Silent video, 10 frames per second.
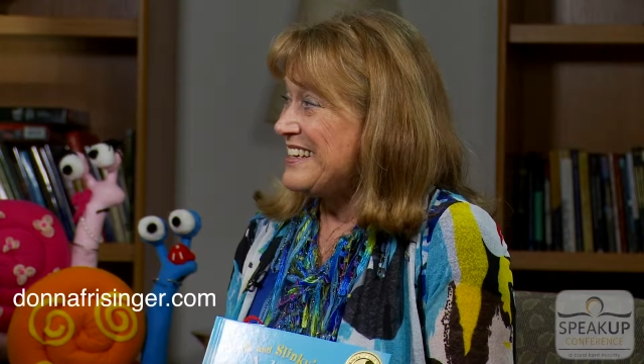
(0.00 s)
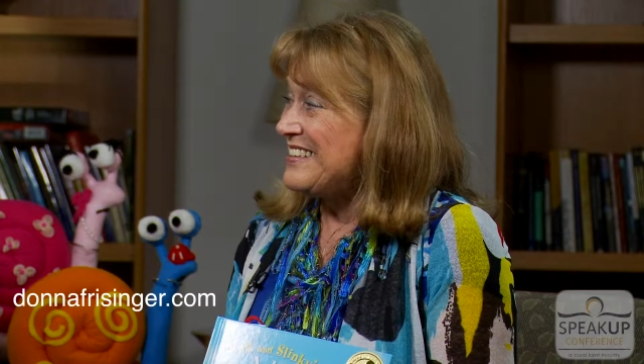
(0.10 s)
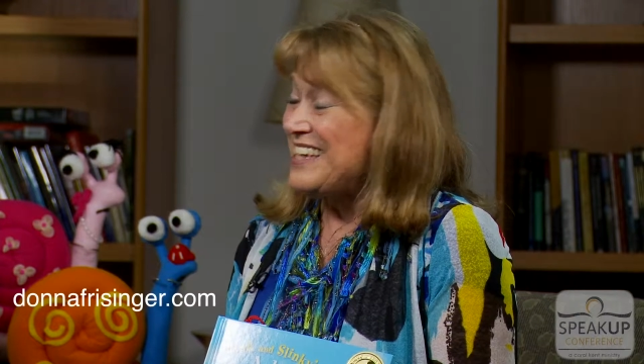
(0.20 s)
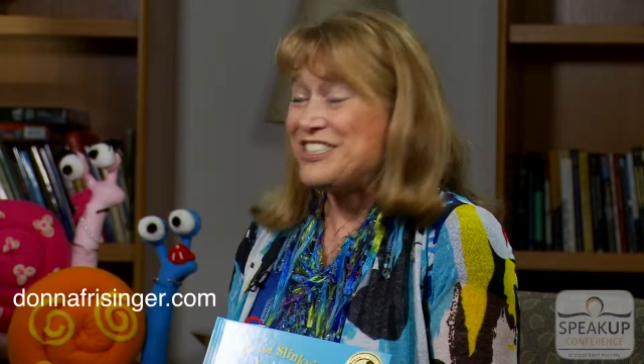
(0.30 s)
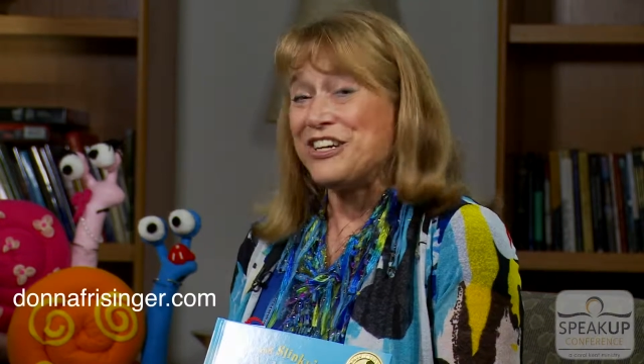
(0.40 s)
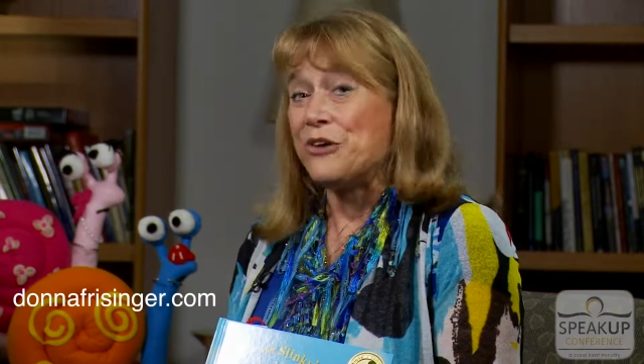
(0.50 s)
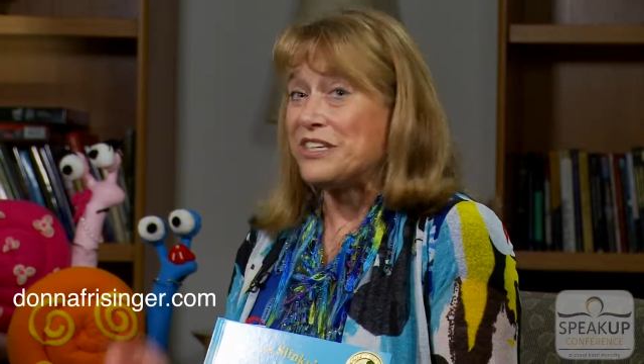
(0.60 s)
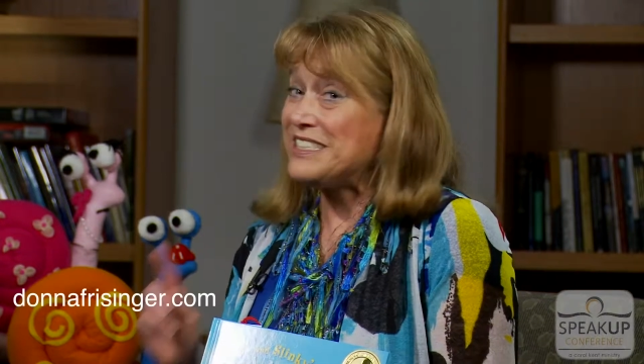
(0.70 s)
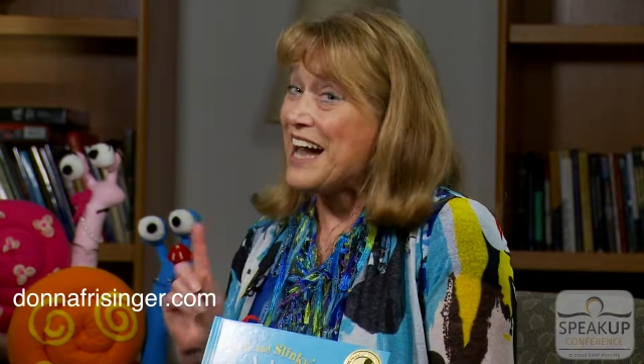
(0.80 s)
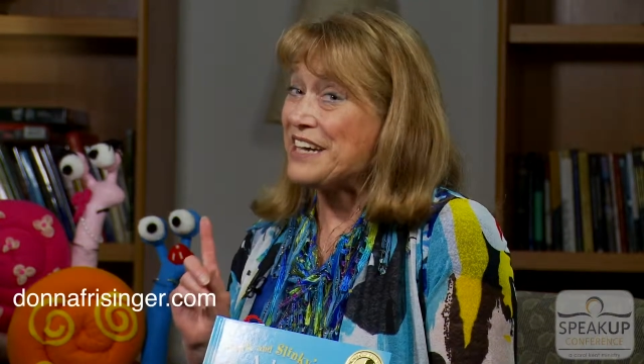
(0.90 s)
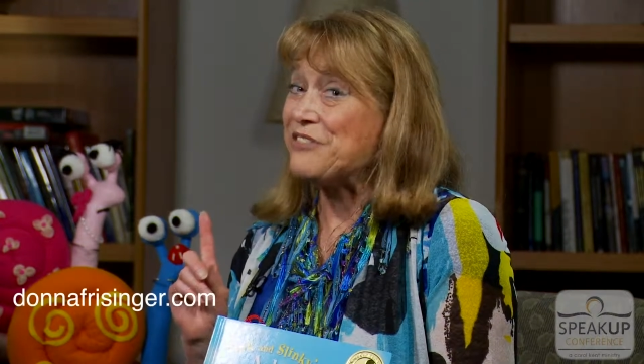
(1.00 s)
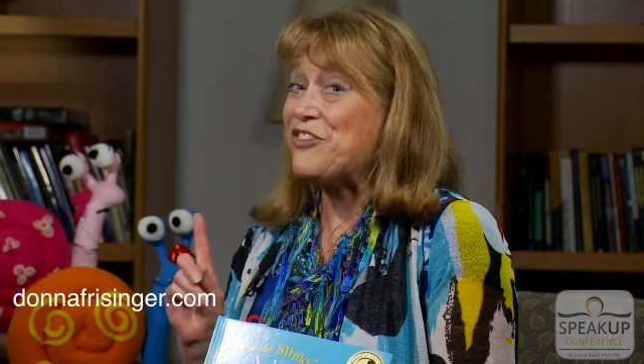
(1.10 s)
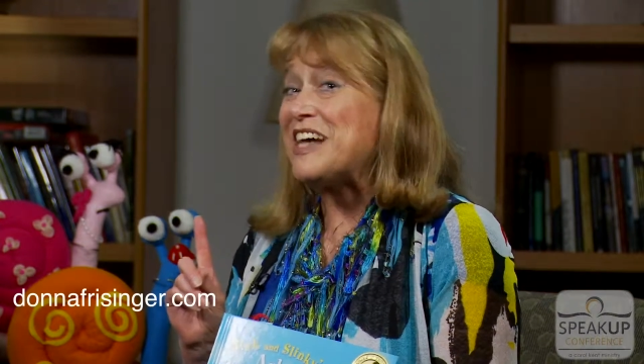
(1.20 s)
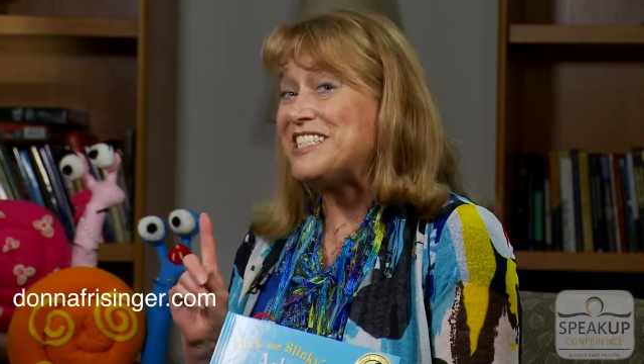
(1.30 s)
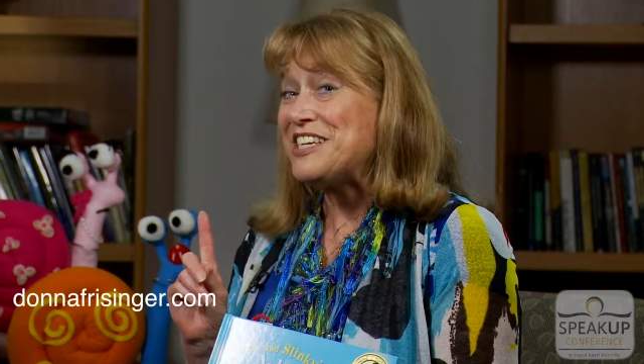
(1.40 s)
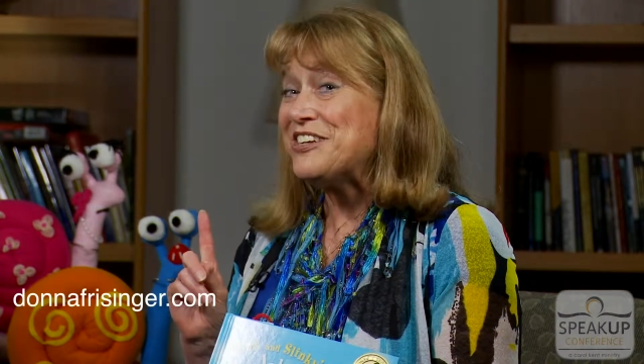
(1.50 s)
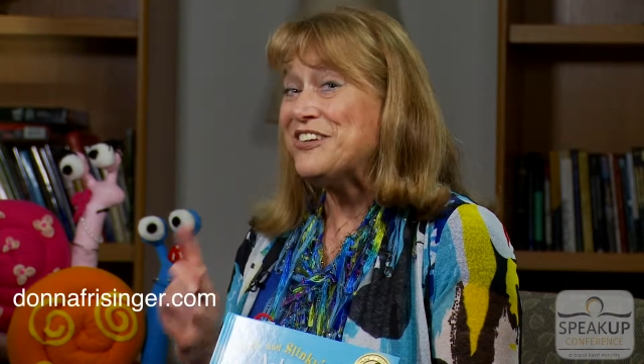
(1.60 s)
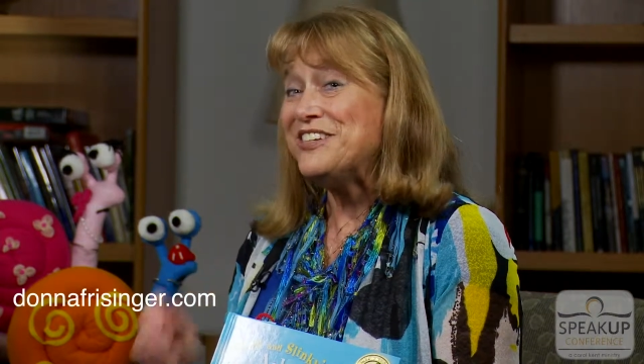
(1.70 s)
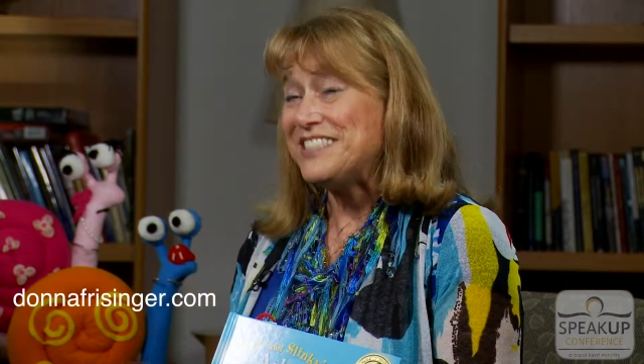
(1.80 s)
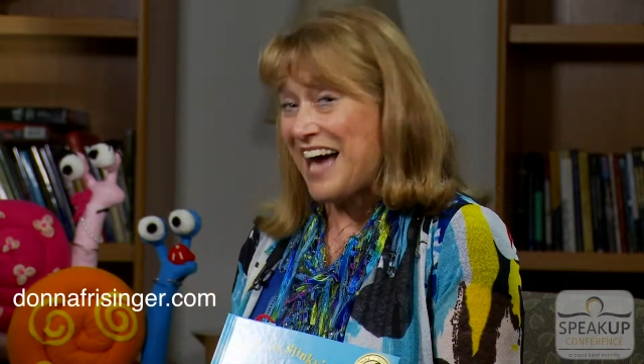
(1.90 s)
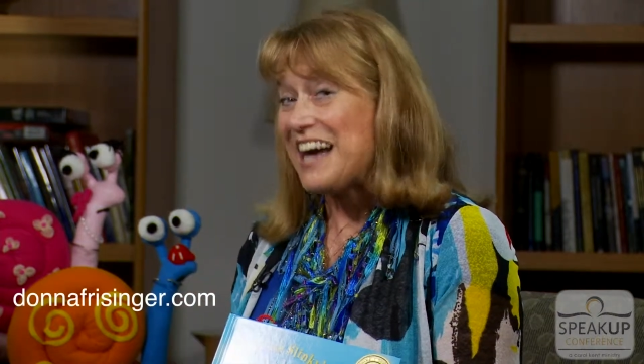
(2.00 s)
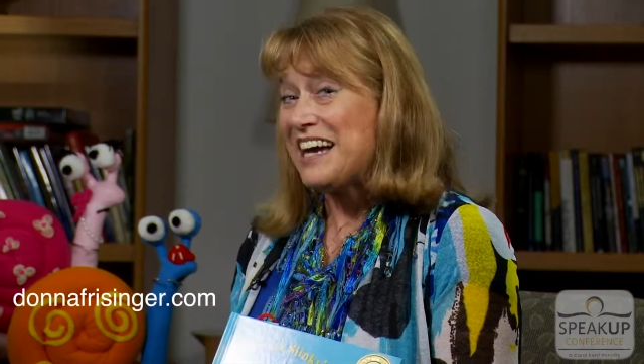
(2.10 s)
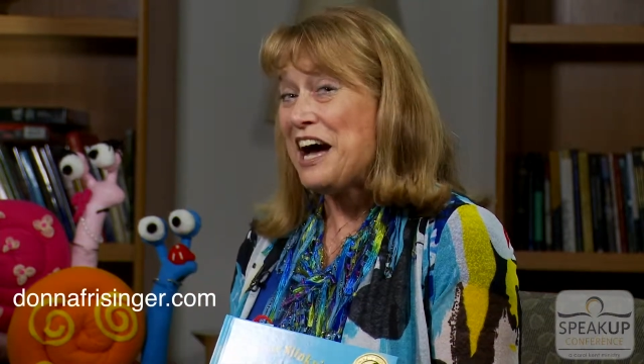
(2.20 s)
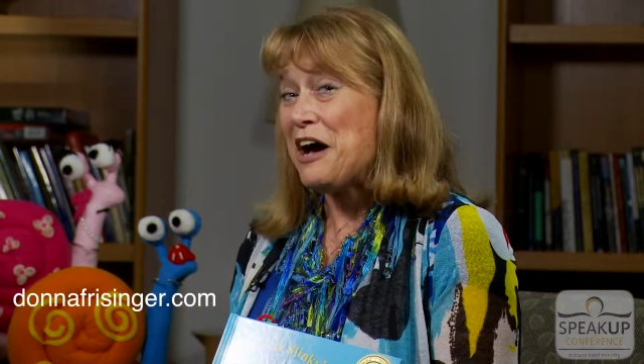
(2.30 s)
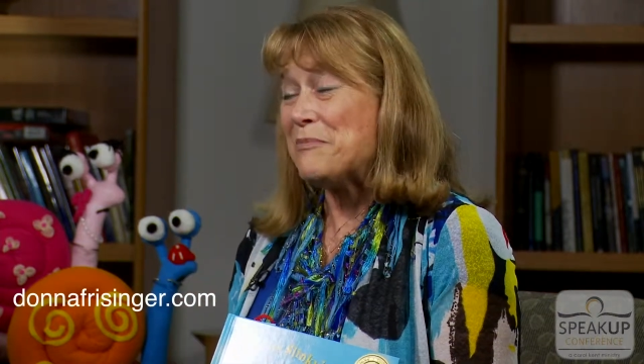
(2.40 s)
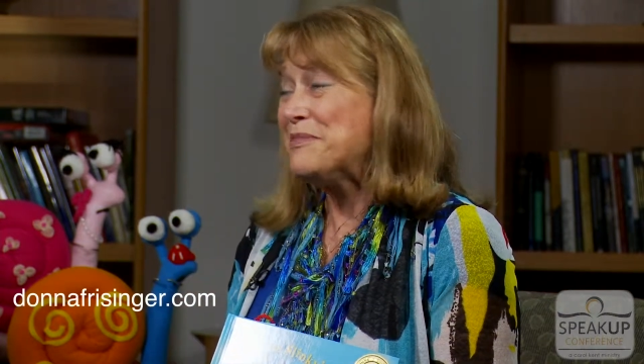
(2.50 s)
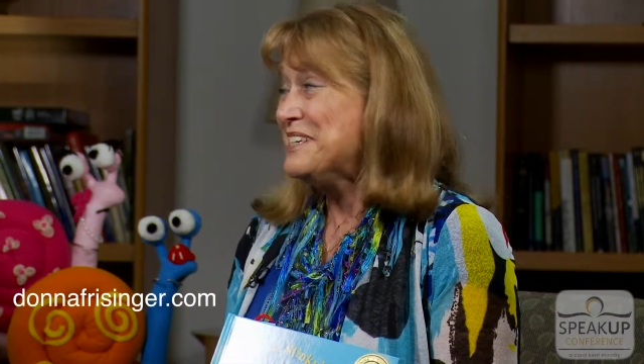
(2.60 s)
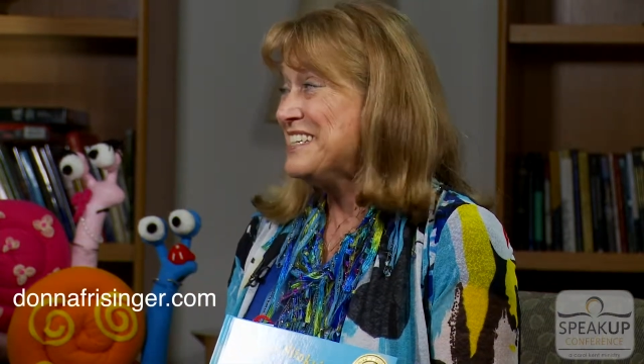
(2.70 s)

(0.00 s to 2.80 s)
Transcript: They should go to donnafrisinger.com.